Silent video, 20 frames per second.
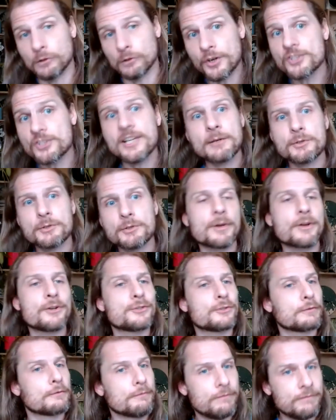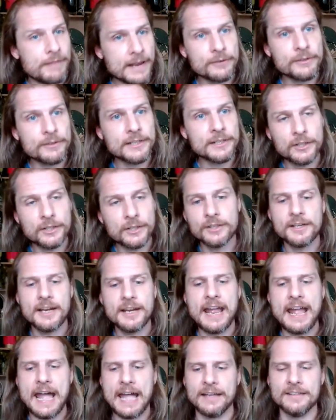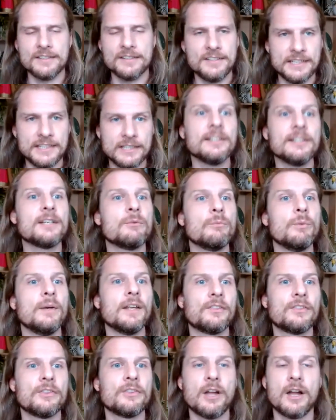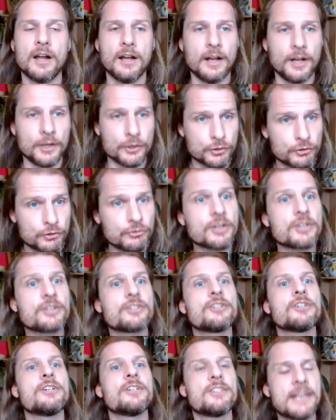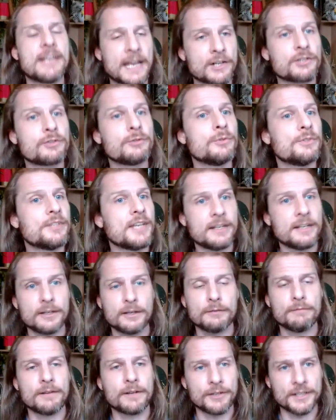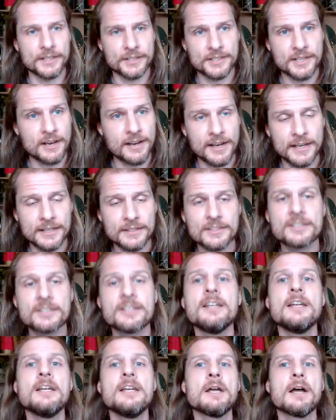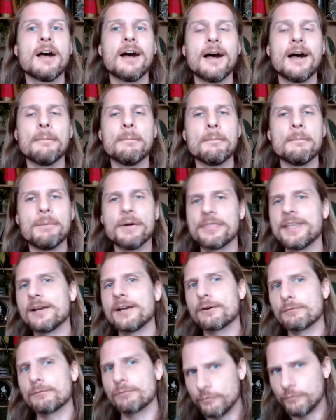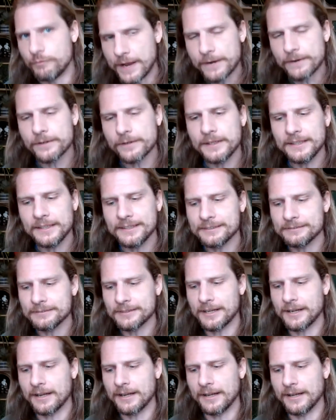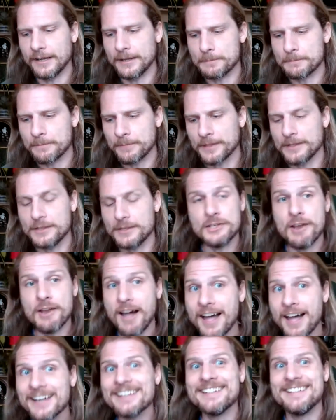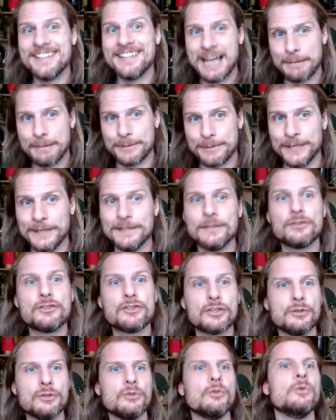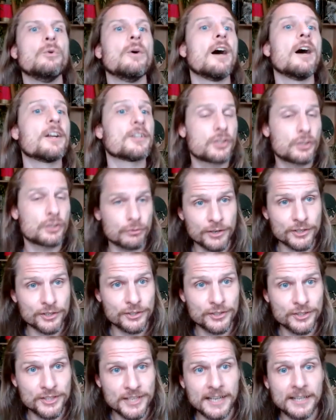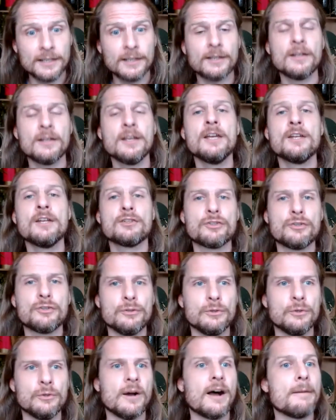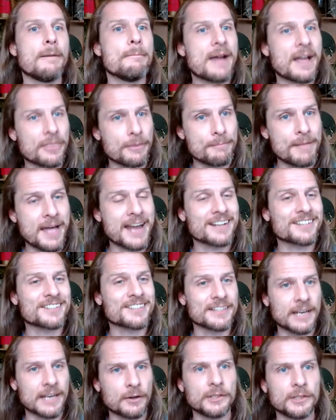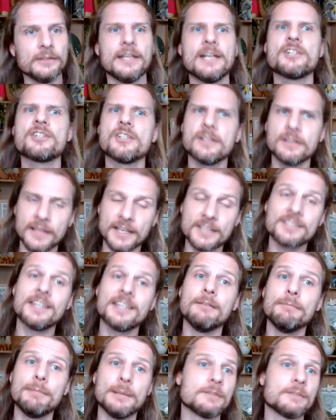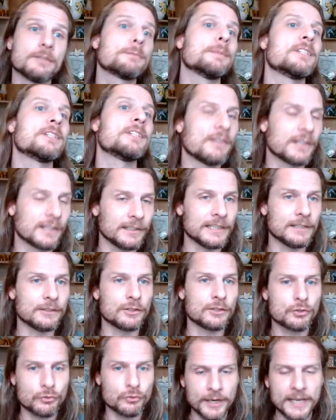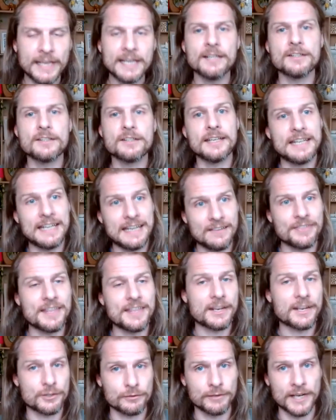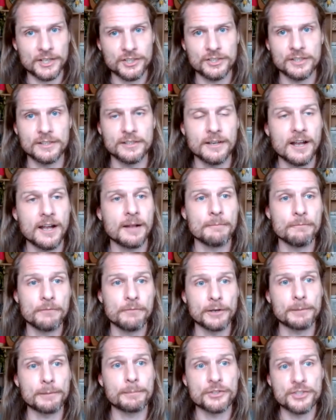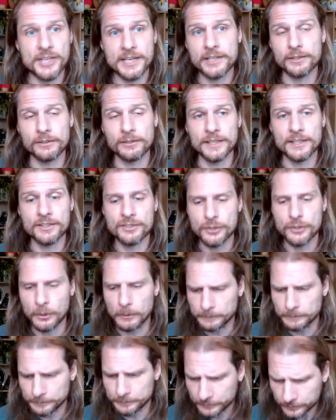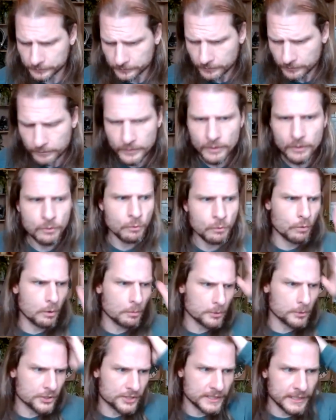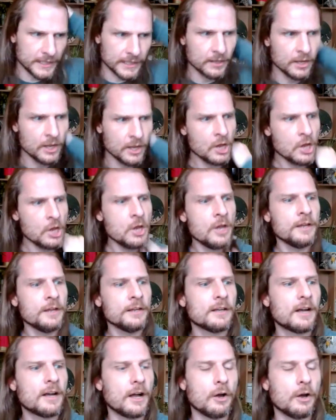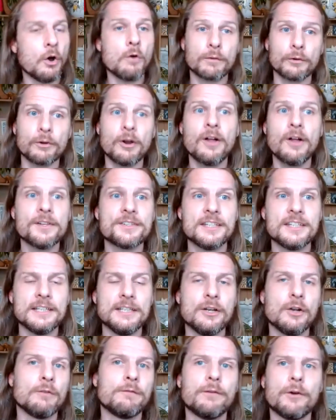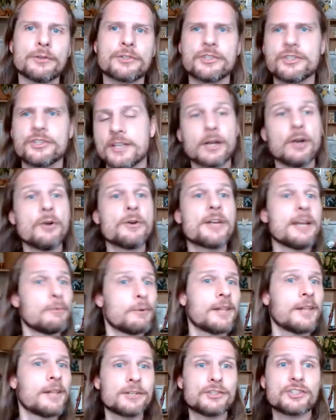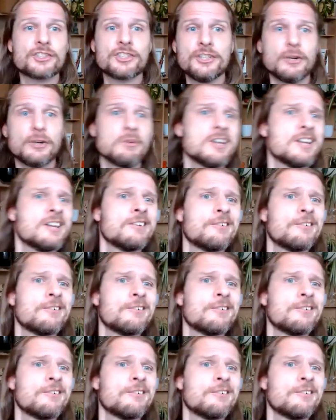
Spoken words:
large language models are very good at dealing with unstructured textual data of various kinds, but they are very not adapted to structured data, to mathematics and calculation, unless they've been specifically trained in that direction very particularly. So what we're seeing overall is that, folks are just like, okay, well, I could just,